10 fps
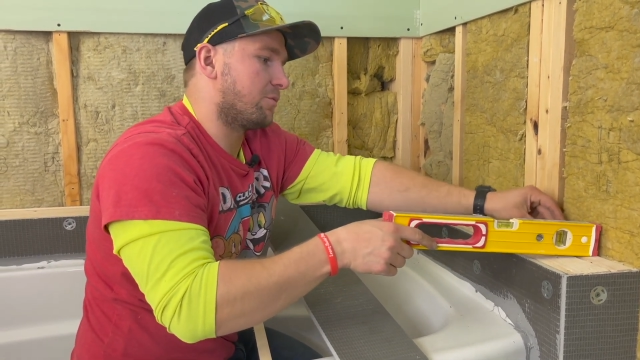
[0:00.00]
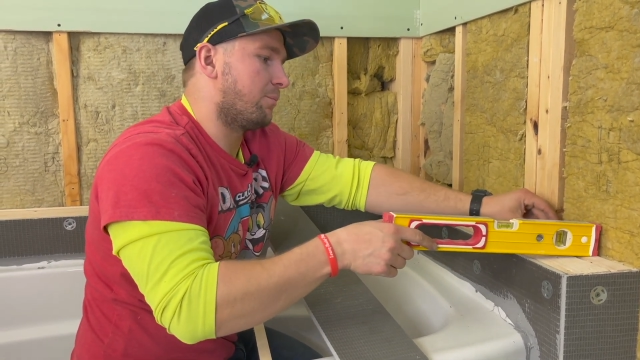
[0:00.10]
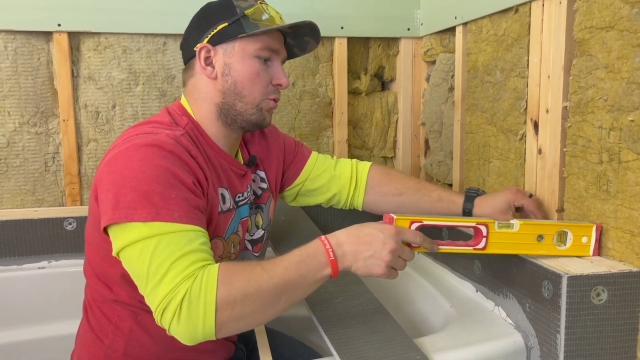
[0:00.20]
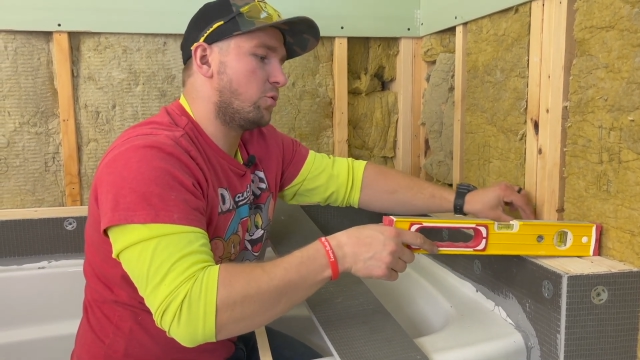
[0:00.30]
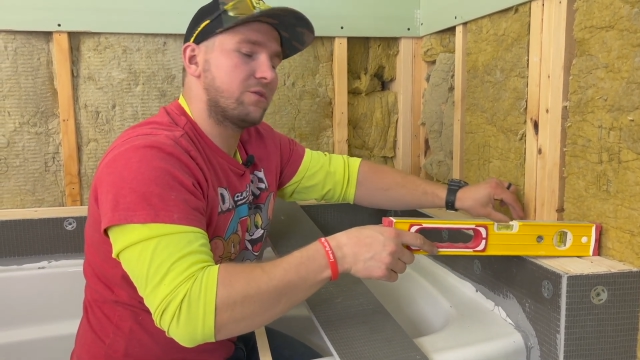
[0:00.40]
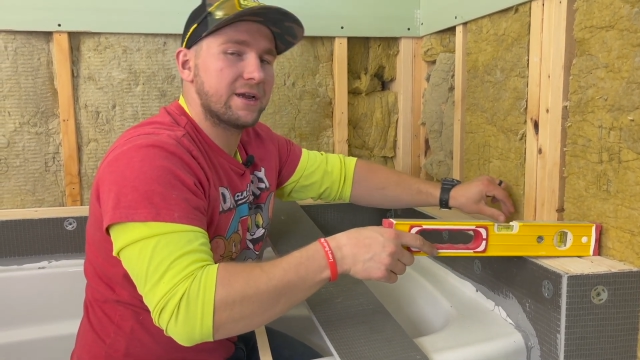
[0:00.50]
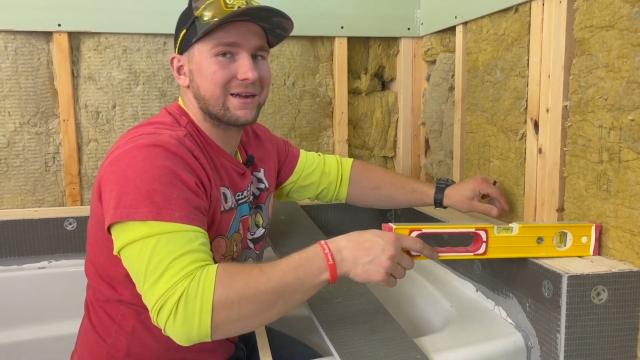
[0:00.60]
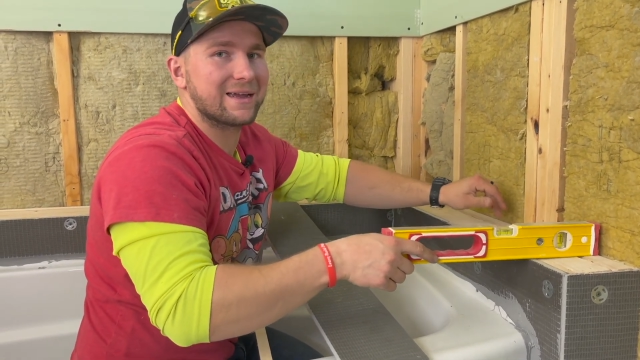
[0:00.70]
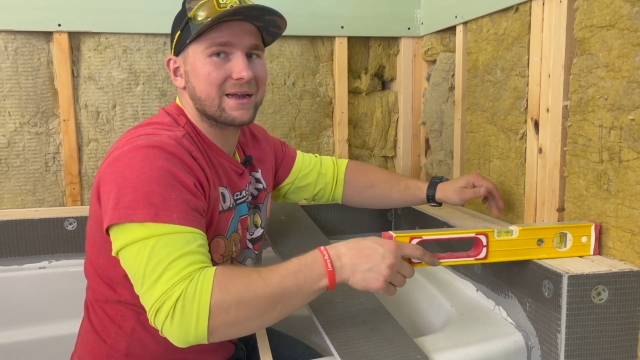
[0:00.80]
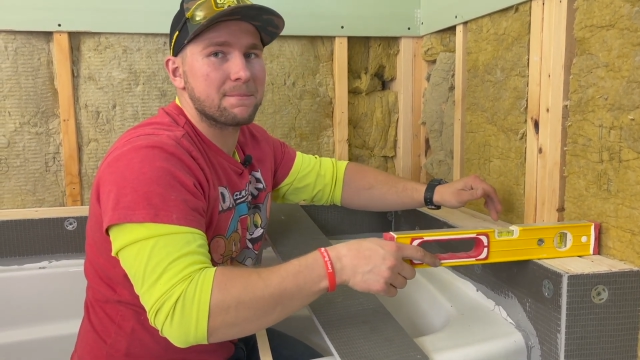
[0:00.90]
to pool there
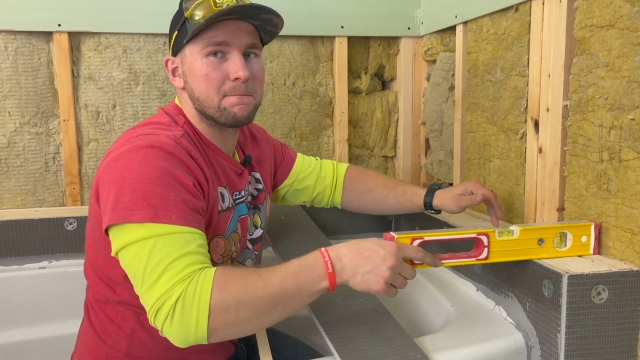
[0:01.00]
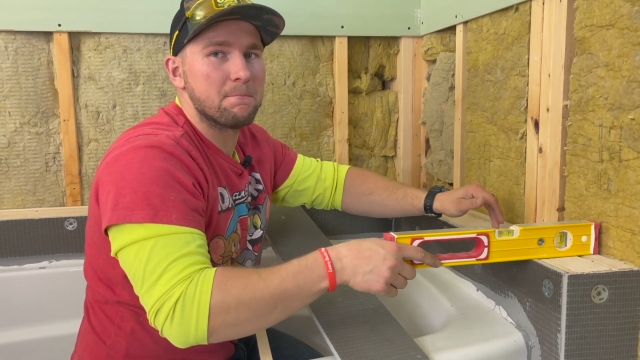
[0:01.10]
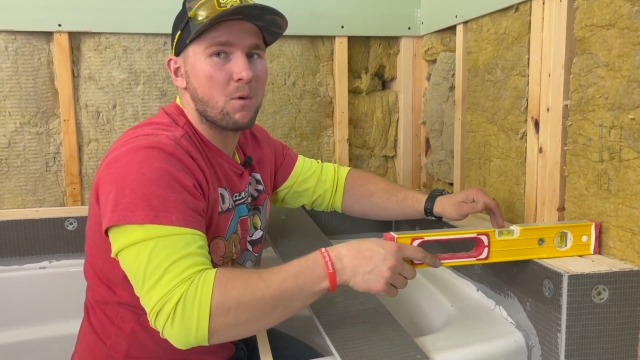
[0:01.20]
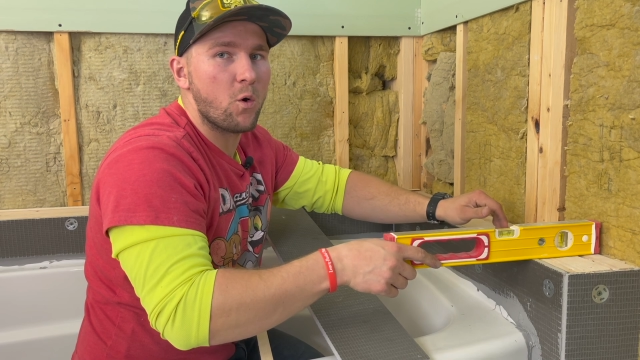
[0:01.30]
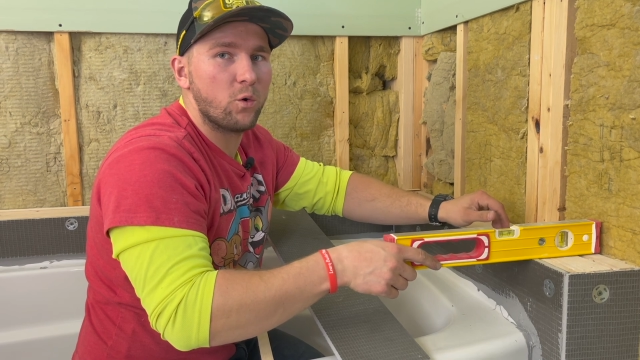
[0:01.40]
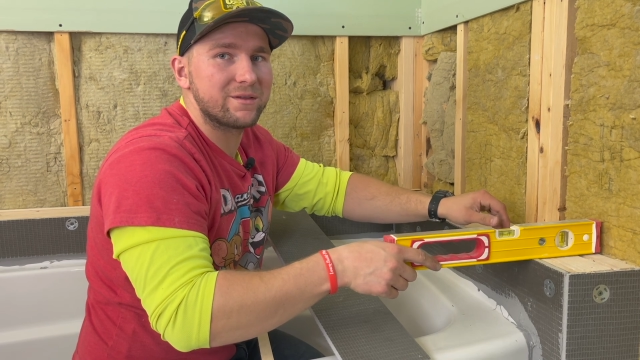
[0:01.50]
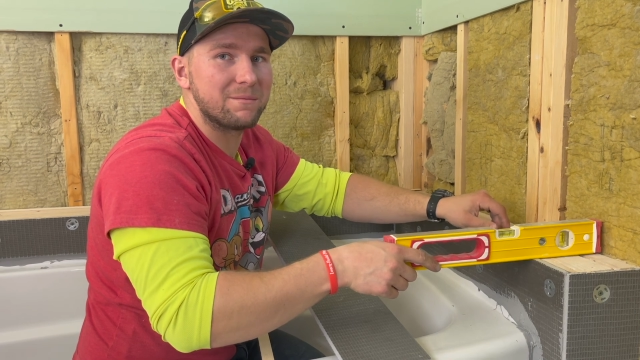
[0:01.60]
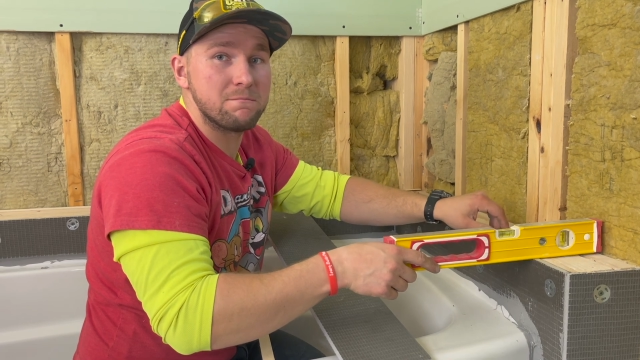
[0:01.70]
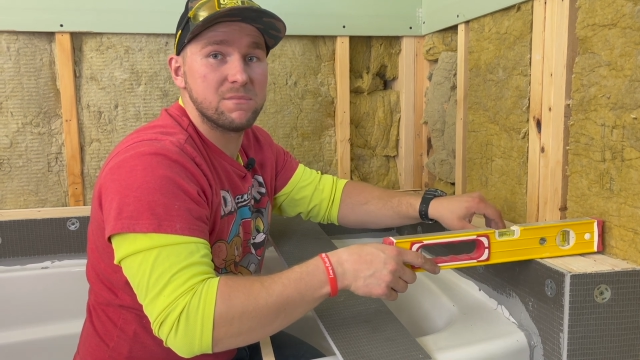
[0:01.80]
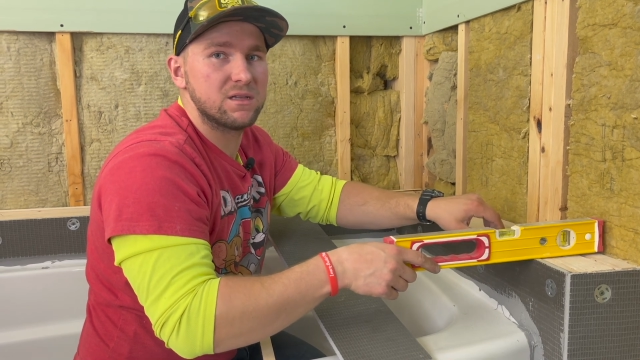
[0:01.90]
and kind of mold
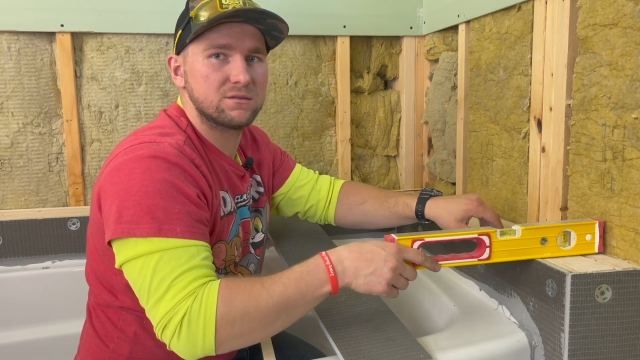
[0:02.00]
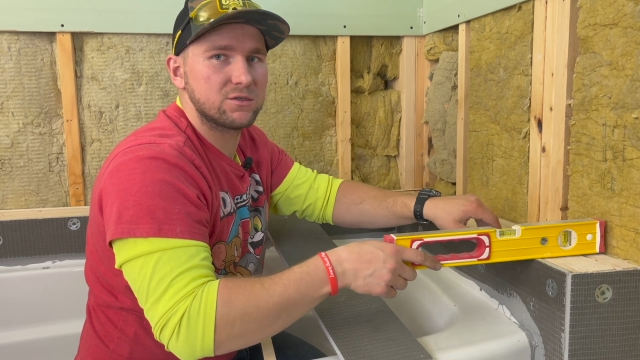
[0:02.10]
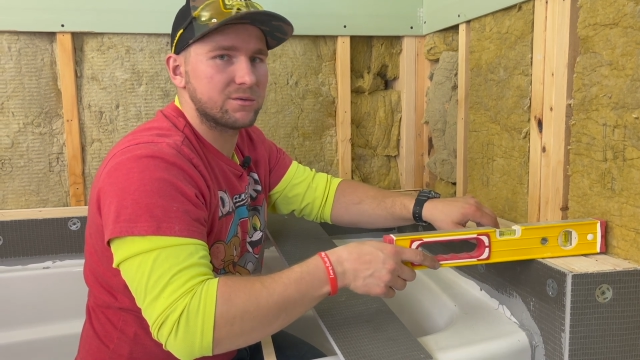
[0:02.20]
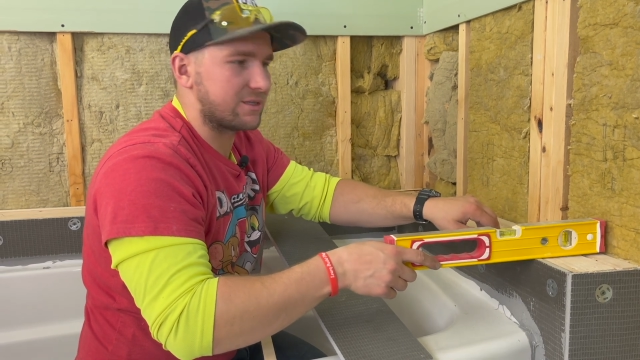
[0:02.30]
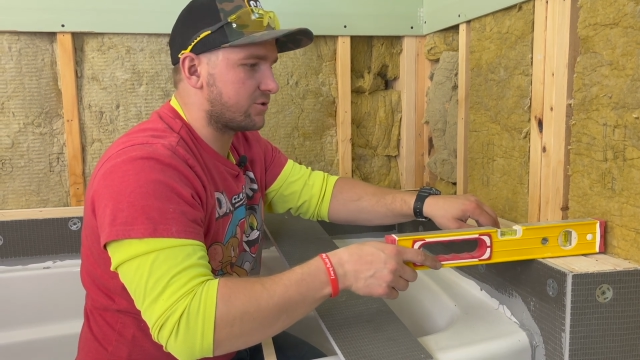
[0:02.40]
and mildew